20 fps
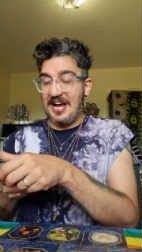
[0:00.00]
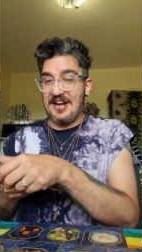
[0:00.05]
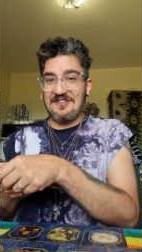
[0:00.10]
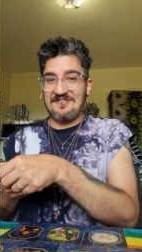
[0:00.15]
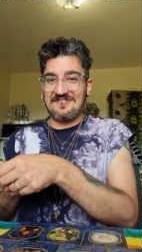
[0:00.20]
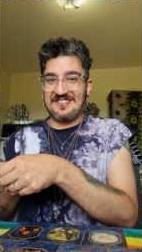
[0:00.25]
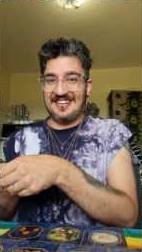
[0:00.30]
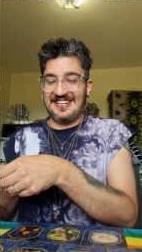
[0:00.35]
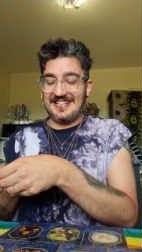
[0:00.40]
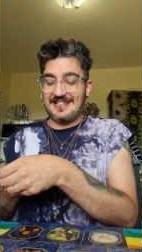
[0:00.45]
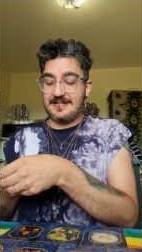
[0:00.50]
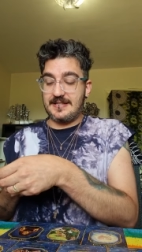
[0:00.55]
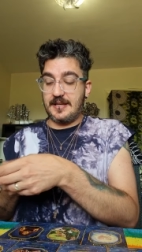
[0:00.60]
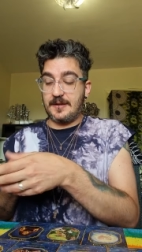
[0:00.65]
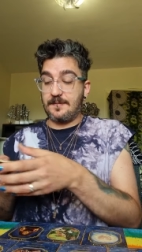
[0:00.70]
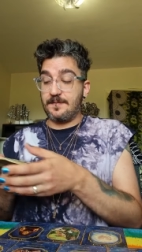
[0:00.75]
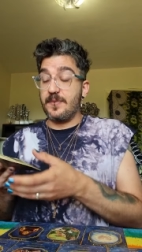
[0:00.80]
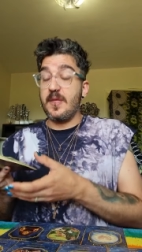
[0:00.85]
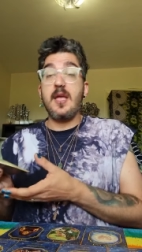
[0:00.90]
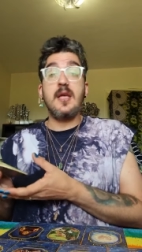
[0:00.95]
and
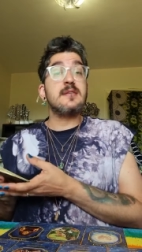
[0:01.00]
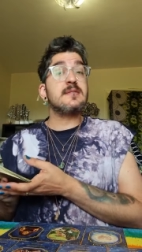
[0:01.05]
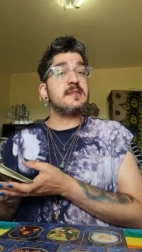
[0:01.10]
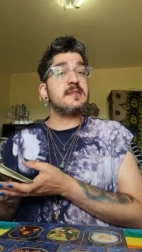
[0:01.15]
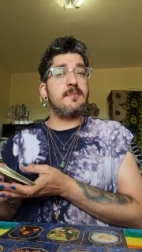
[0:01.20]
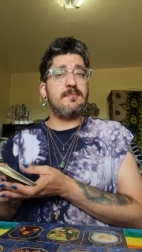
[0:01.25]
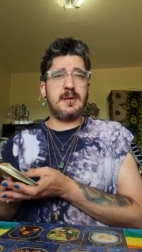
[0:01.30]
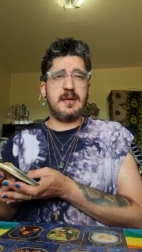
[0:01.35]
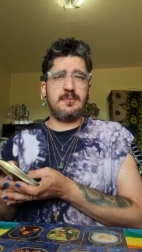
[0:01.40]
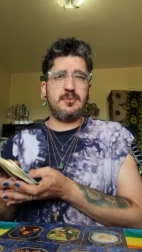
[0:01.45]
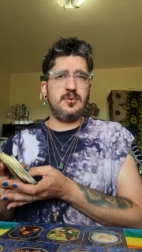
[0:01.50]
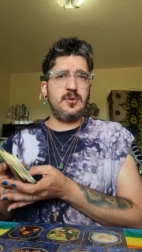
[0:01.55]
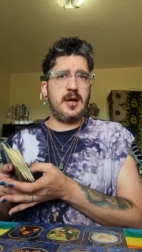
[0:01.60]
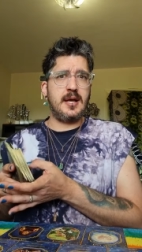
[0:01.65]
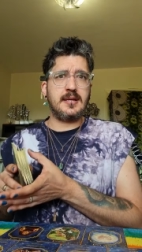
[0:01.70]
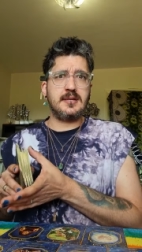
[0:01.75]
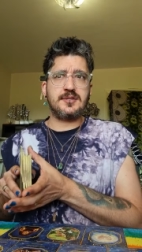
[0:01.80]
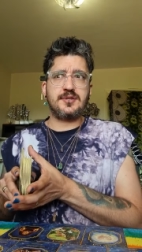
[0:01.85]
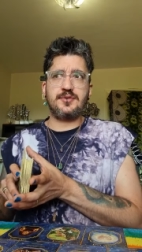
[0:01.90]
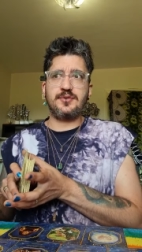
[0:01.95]
releasing. Some people
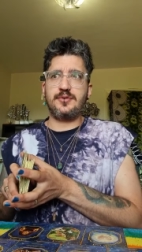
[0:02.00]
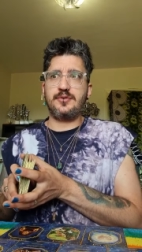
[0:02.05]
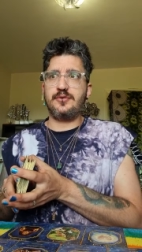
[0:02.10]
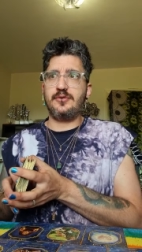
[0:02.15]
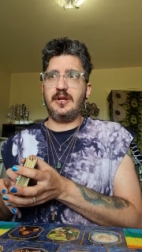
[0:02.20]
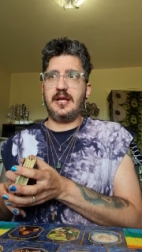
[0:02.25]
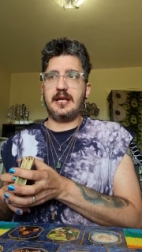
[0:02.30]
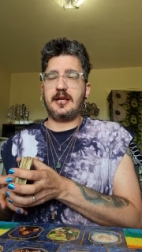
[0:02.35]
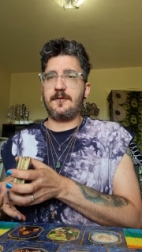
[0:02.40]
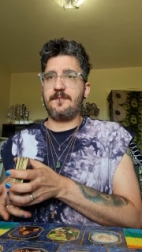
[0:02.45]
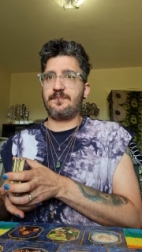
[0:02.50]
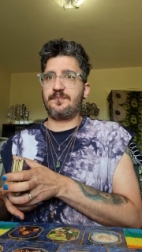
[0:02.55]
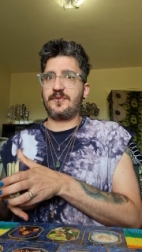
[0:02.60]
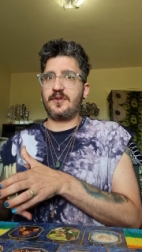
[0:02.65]
like to like